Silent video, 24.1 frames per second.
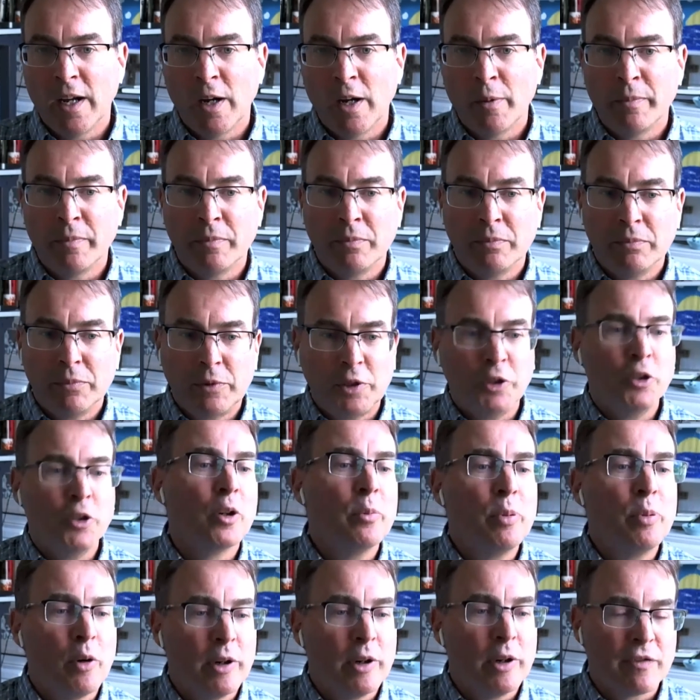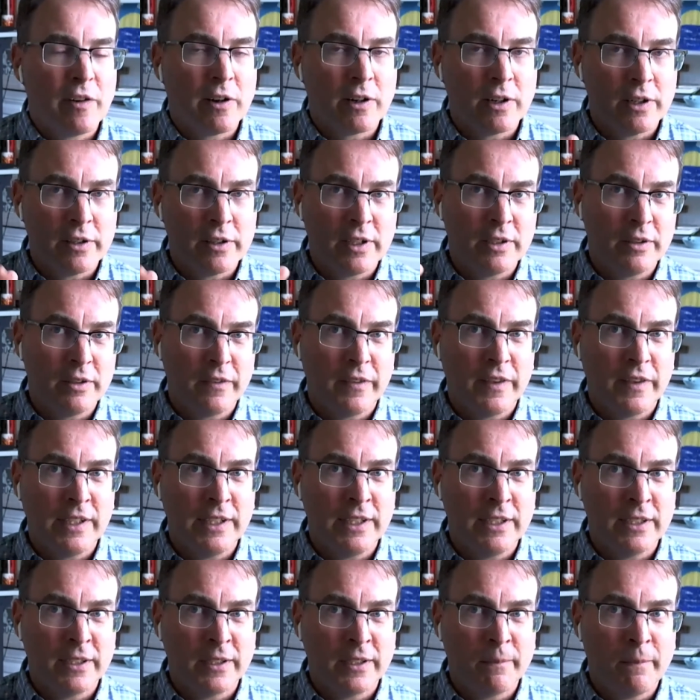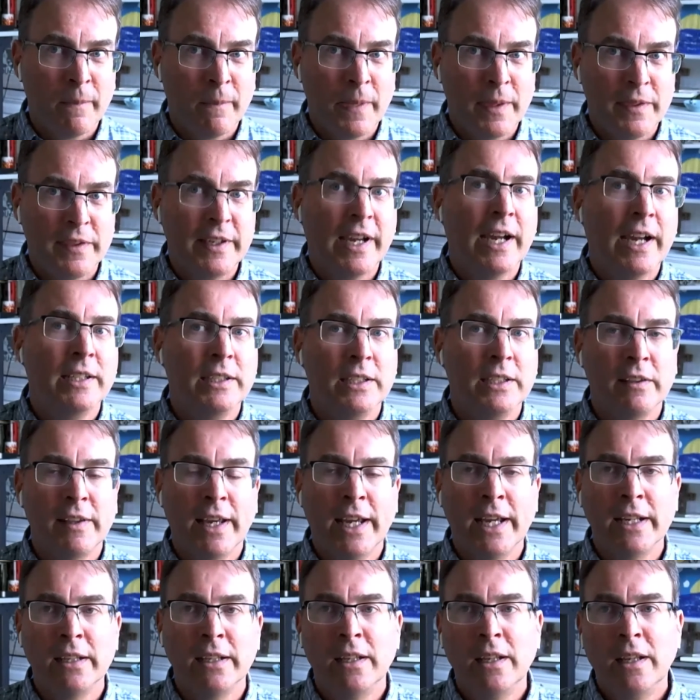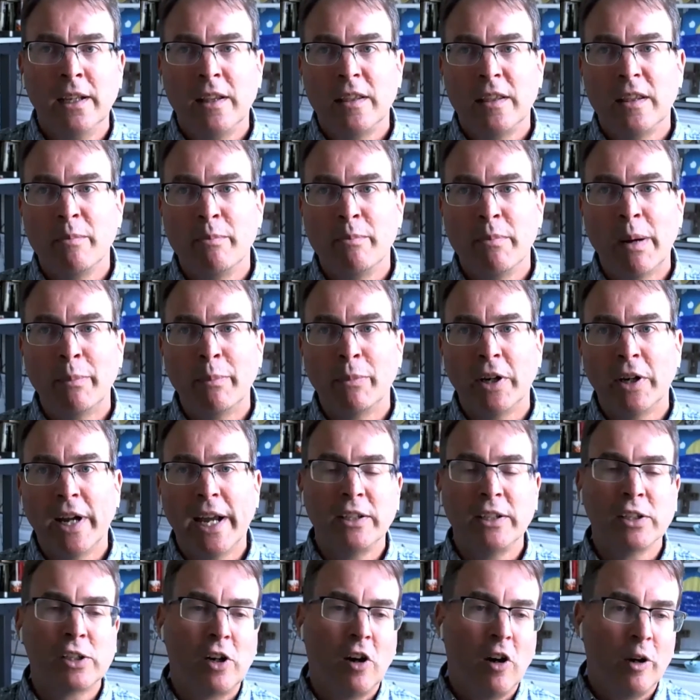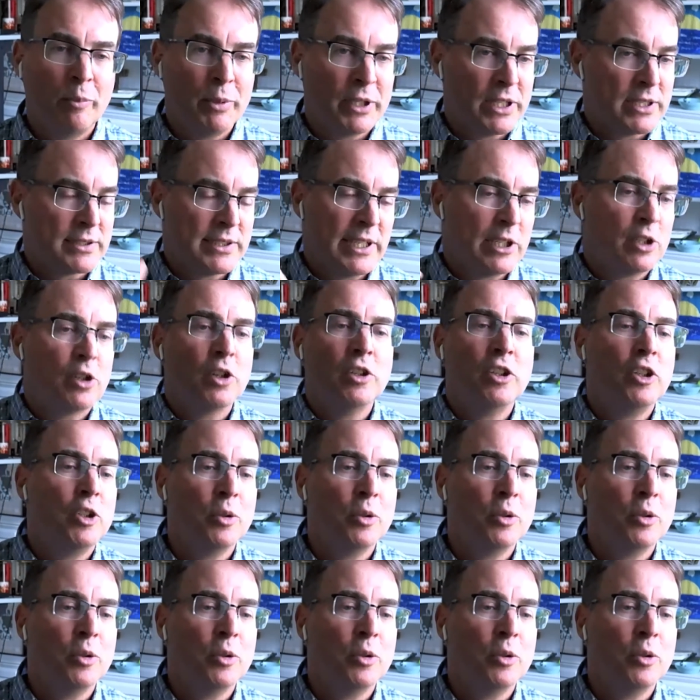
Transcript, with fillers: Um, to your point, Farhad, that the um, the idea that the member had to call because they